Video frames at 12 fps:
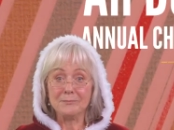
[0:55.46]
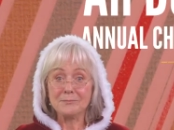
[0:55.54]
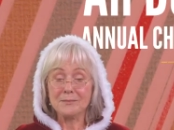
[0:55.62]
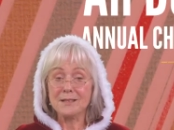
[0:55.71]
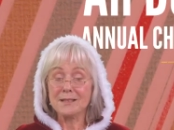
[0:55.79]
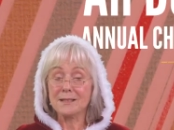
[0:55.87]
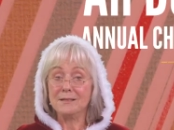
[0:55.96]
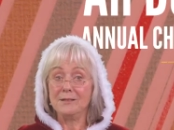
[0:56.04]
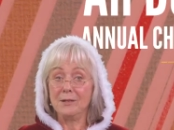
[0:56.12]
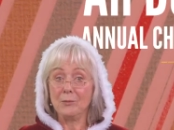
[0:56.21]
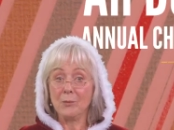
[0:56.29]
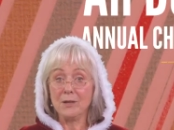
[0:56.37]
Tickets
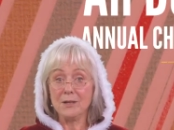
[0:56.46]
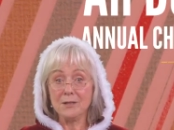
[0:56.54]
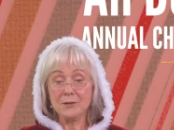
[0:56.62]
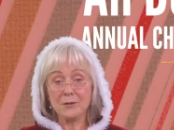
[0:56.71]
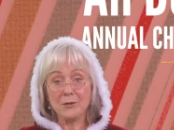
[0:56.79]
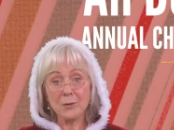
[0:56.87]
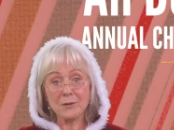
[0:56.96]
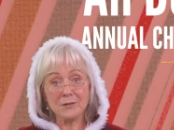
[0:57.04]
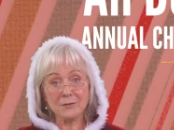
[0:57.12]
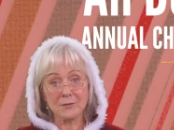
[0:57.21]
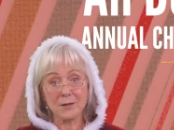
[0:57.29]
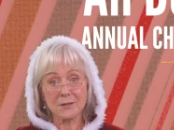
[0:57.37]
are one hundred
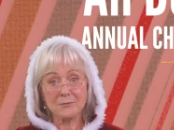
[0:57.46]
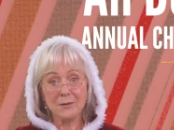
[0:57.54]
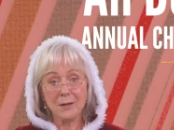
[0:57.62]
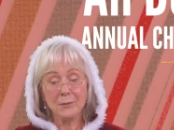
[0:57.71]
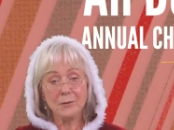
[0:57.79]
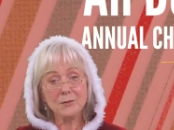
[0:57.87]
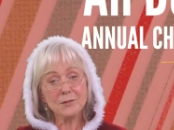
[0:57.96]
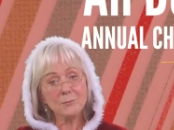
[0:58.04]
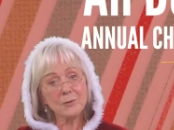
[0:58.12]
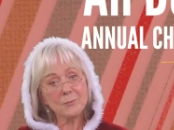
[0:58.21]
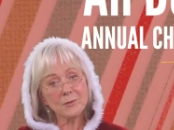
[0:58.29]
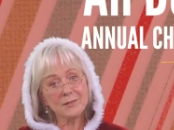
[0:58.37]
twenty-five dollars
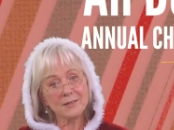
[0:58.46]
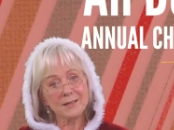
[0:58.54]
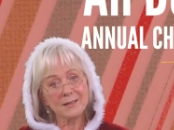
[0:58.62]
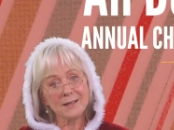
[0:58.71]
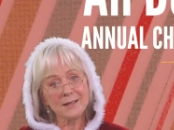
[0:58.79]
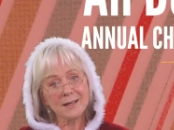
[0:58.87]
per person,